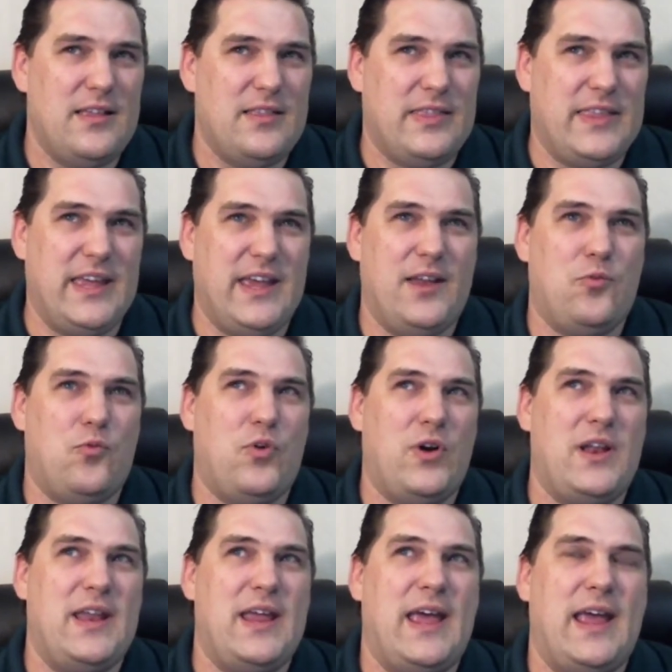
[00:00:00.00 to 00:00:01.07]
then
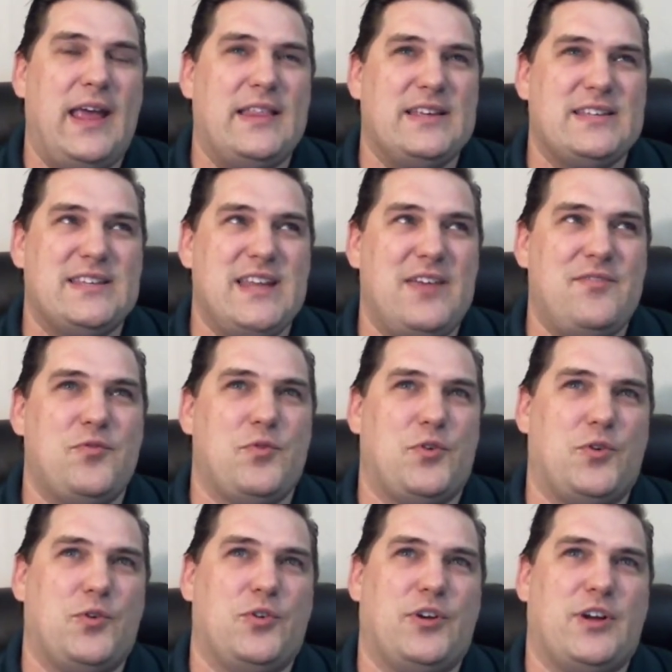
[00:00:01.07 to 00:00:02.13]
one day this Navy
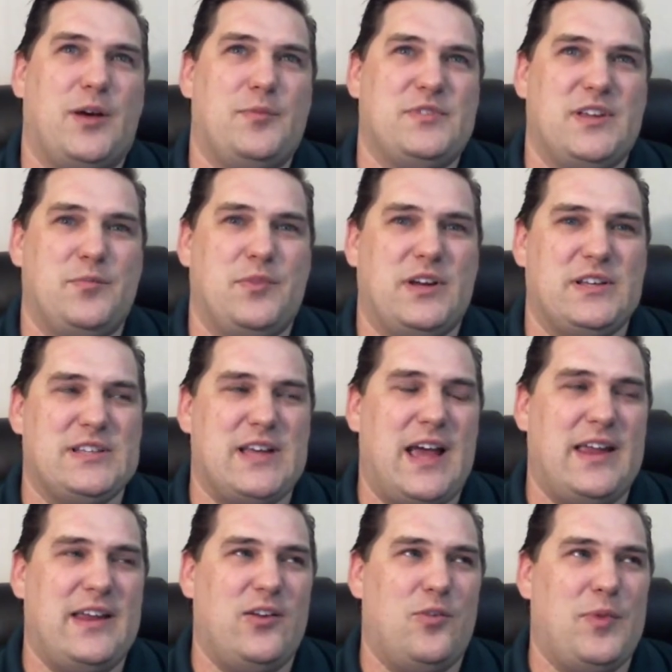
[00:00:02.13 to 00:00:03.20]
recruiter comes in because
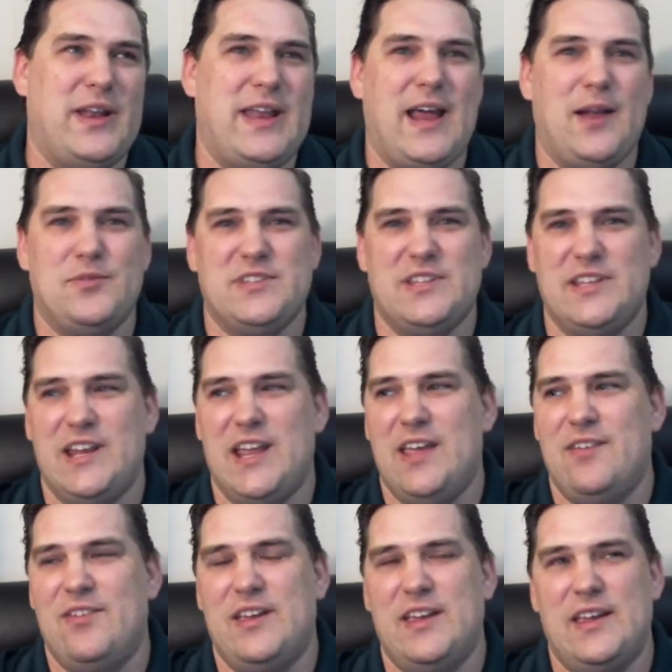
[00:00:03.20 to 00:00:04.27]
my dad was in the
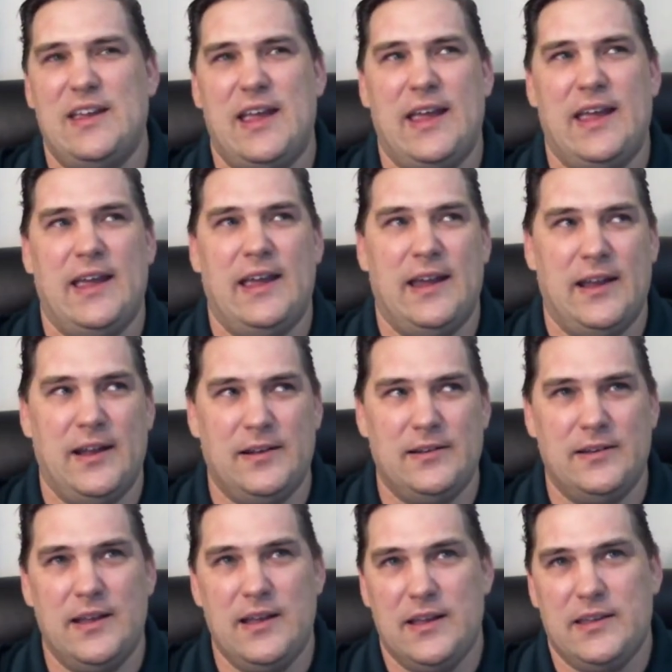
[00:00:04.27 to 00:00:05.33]
Navy and
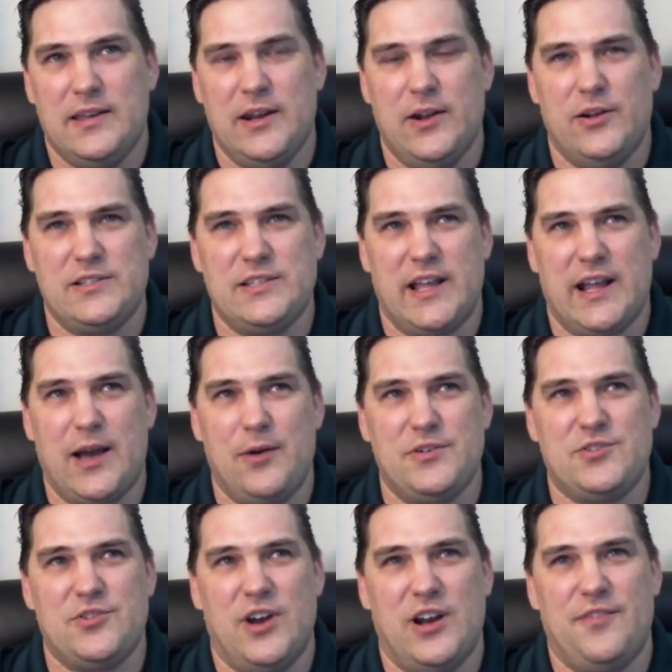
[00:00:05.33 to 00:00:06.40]
it's like I
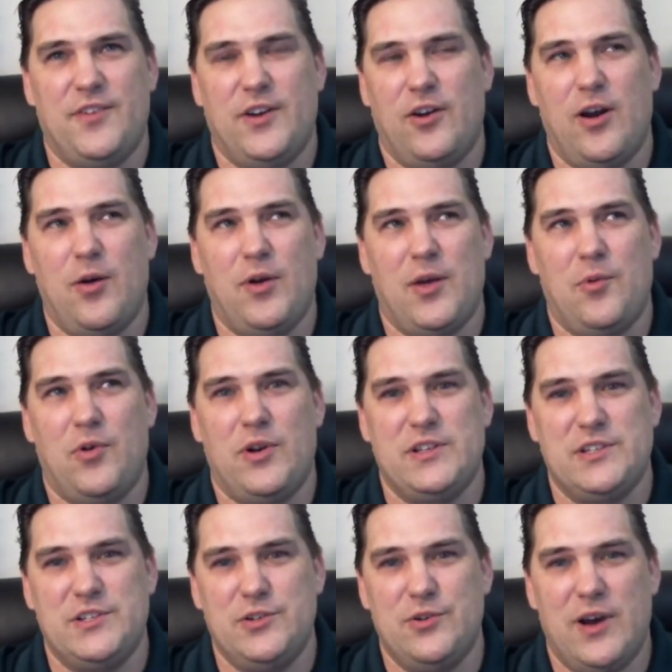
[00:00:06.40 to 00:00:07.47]
was trying to figure out what I wanted
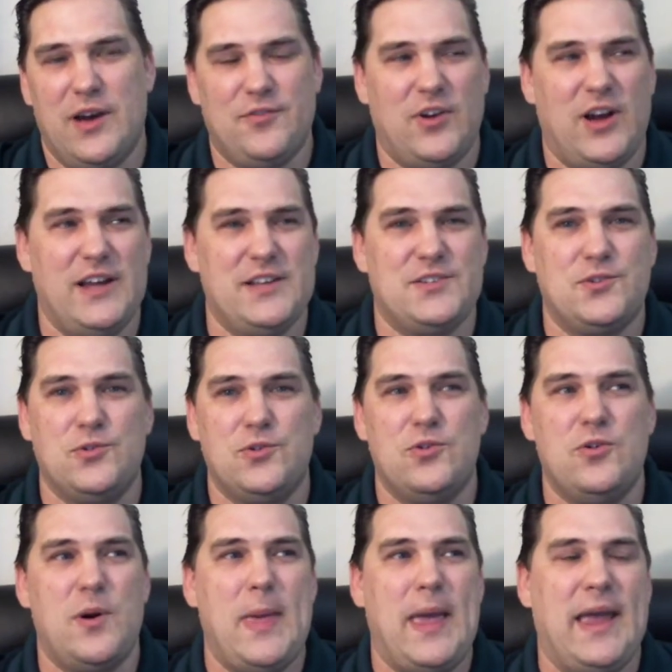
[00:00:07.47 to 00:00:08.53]
to do after high
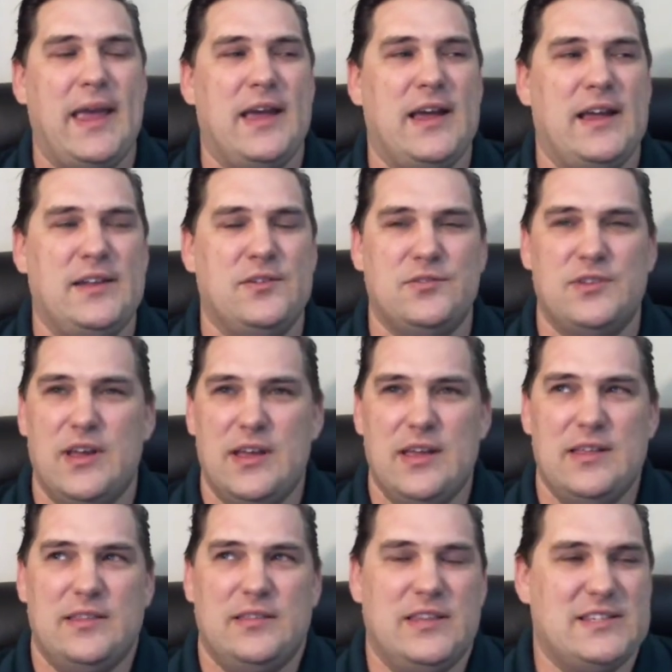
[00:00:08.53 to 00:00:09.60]
school, and
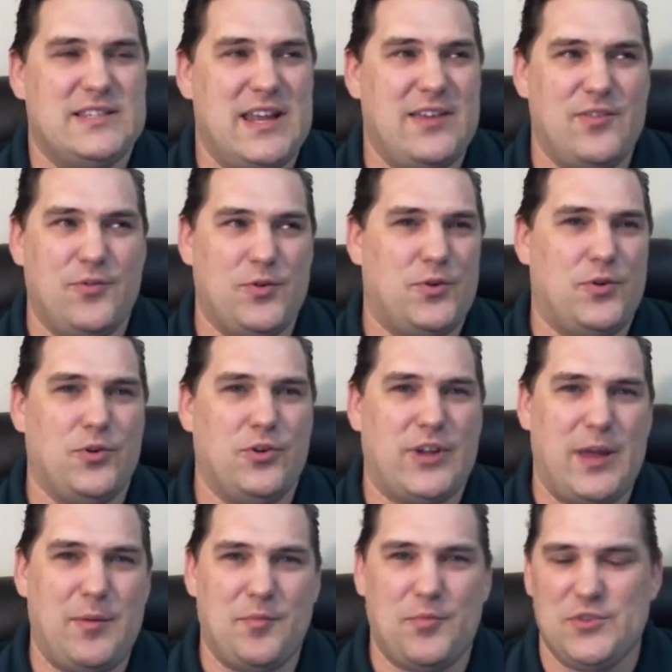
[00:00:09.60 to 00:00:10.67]
this Navy recruiter
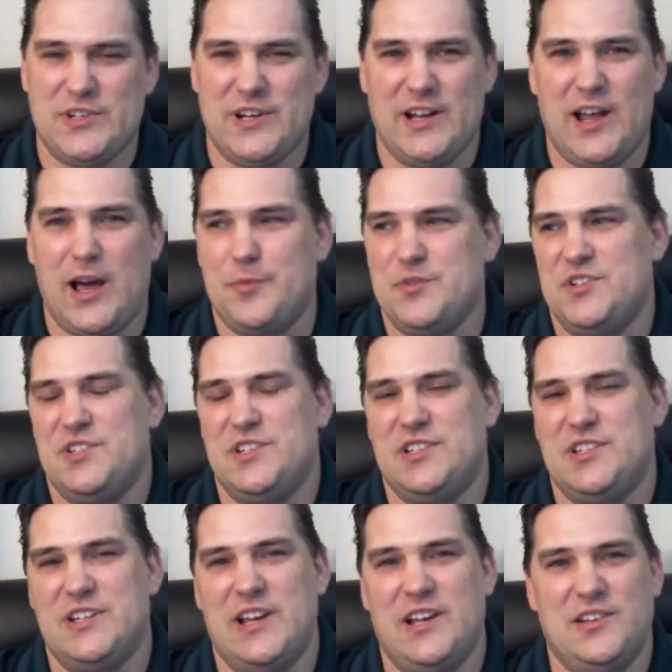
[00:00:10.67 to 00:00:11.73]
came and presented
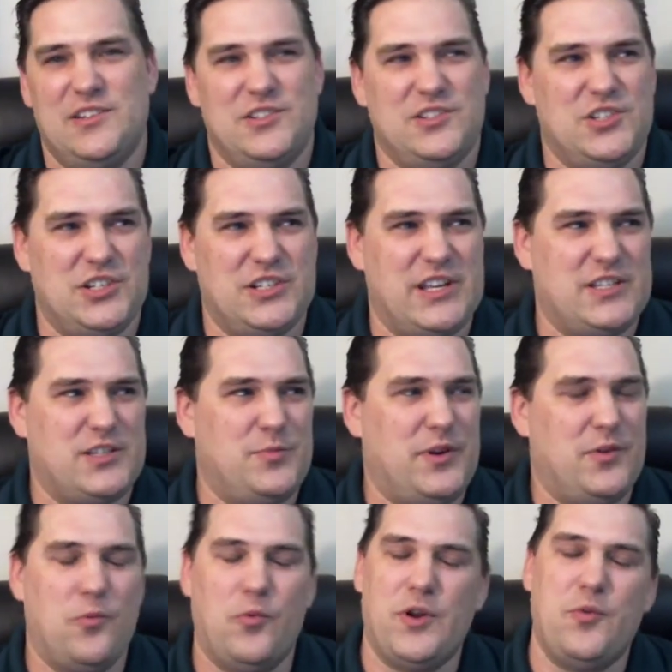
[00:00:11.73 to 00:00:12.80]
options, and she says to
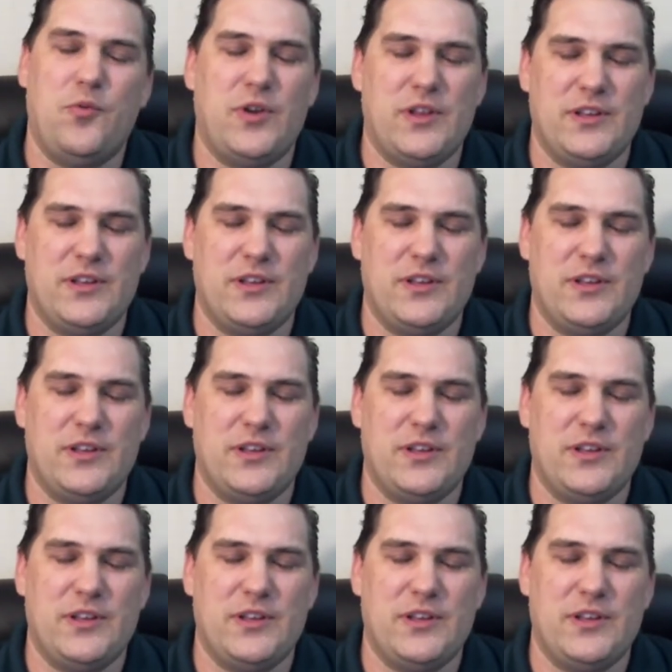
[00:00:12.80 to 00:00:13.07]
me, what do you